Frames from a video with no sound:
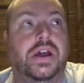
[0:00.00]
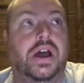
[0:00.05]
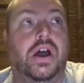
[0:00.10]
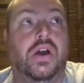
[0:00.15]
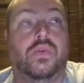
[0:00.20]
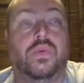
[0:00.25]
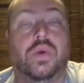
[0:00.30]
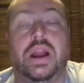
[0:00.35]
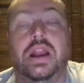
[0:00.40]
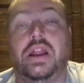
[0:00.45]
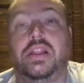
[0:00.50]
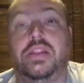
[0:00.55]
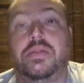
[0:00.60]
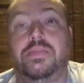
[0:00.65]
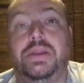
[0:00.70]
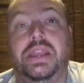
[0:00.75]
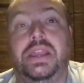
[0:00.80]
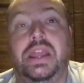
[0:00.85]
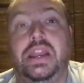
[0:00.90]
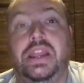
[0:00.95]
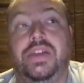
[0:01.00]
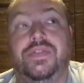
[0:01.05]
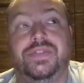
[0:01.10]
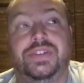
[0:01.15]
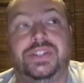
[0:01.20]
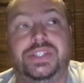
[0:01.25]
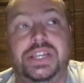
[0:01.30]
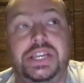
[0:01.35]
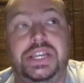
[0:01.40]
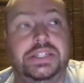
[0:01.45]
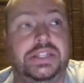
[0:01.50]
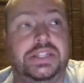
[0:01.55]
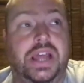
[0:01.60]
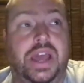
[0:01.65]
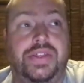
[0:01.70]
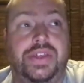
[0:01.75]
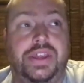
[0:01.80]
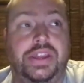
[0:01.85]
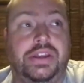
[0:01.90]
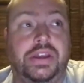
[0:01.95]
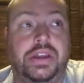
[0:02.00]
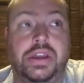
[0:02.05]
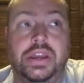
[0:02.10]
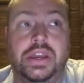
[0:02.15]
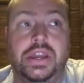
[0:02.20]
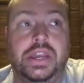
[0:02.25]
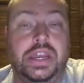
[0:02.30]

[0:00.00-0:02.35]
Uh, right on the beginning of a season, I think